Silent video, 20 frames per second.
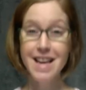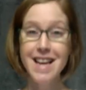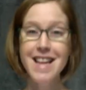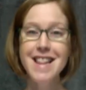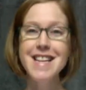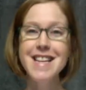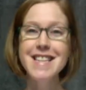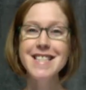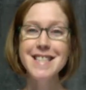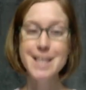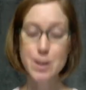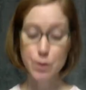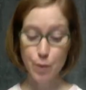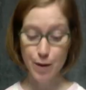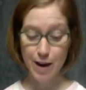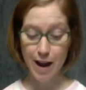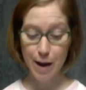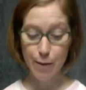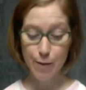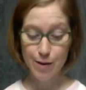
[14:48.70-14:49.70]
This is
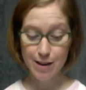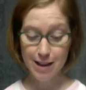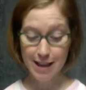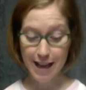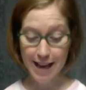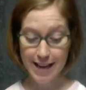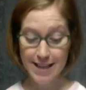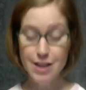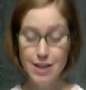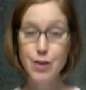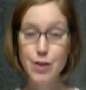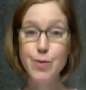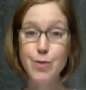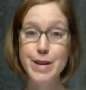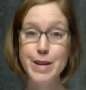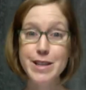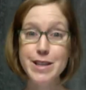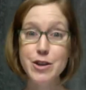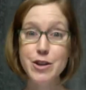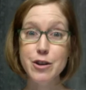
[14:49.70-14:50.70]
when I relate the
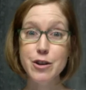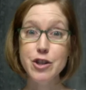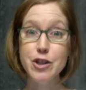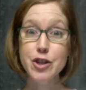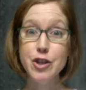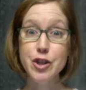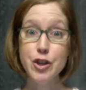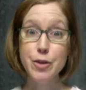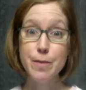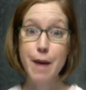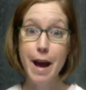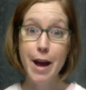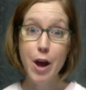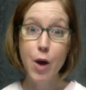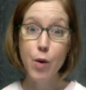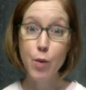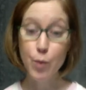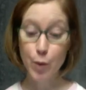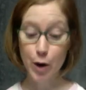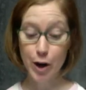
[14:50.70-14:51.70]
research to my
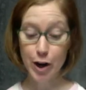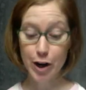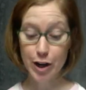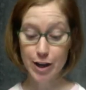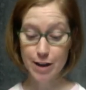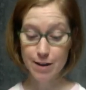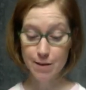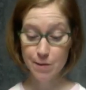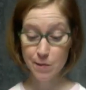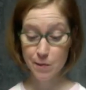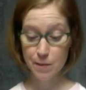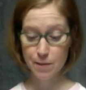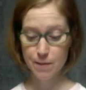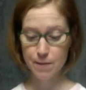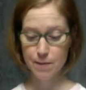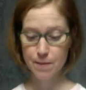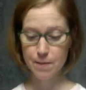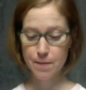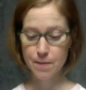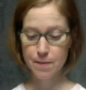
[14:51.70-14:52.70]
own work.
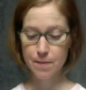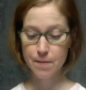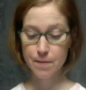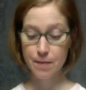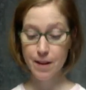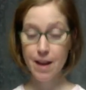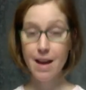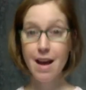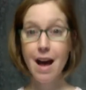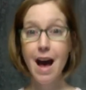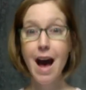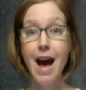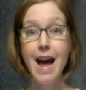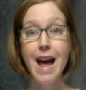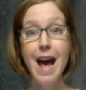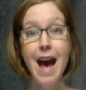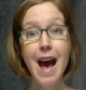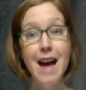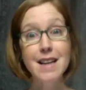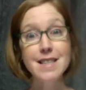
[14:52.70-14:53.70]
I
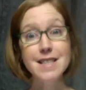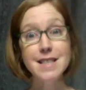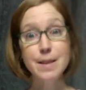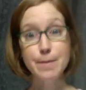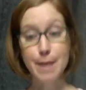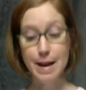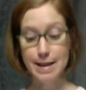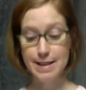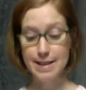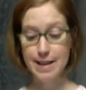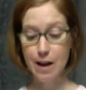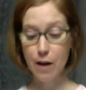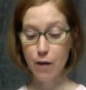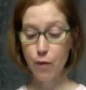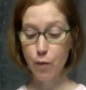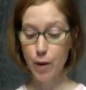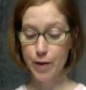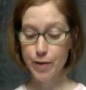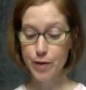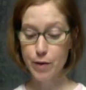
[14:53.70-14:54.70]
ask
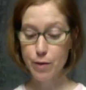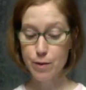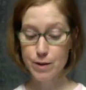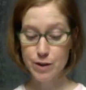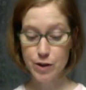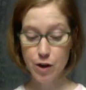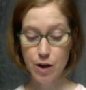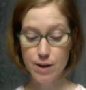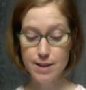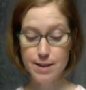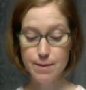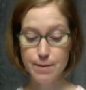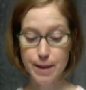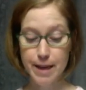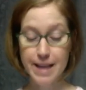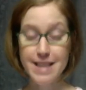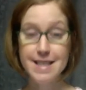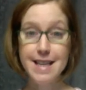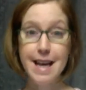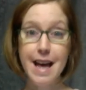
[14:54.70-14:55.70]
myself what the results
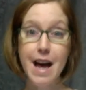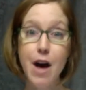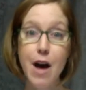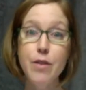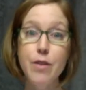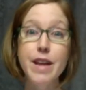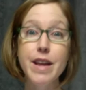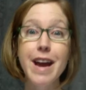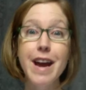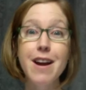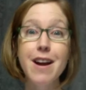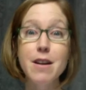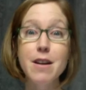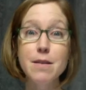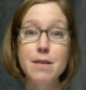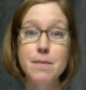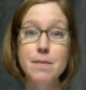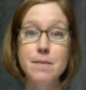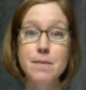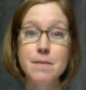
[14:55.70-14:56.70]
mean to healthcare,
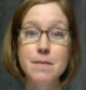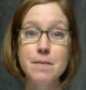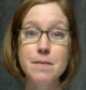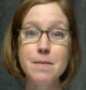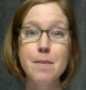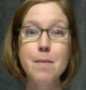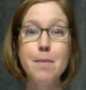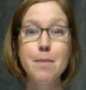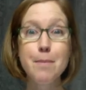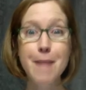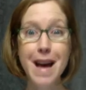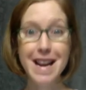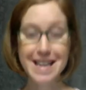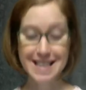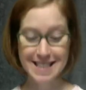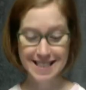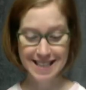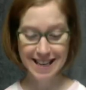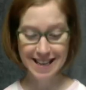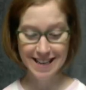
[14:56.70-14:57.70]

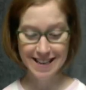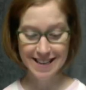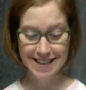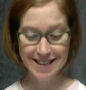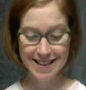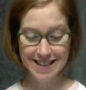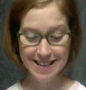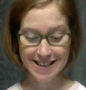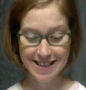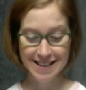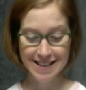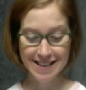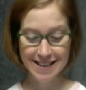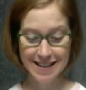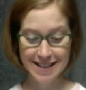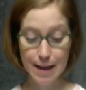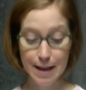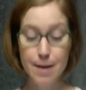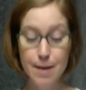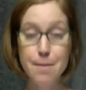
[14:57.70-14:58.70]
medicine,
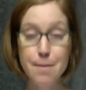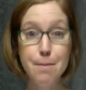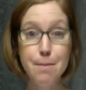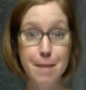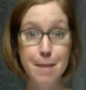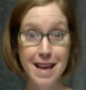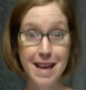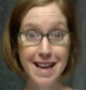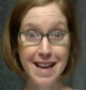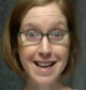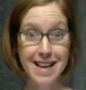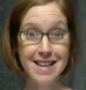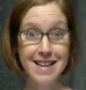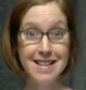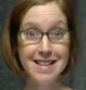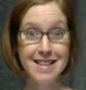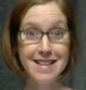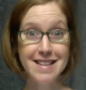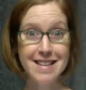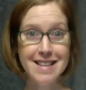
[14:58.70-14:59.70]
me,
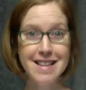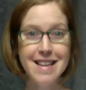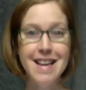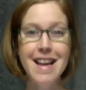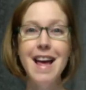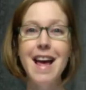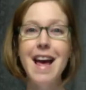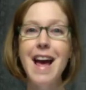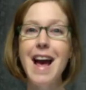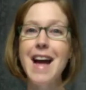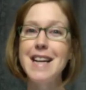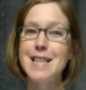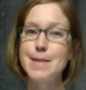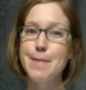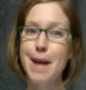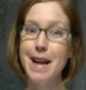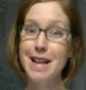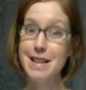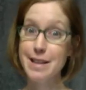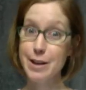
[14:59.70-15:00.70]
and
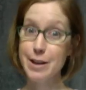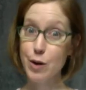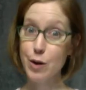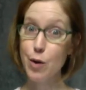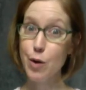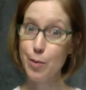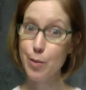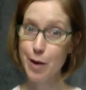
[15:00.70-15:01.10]
my clinical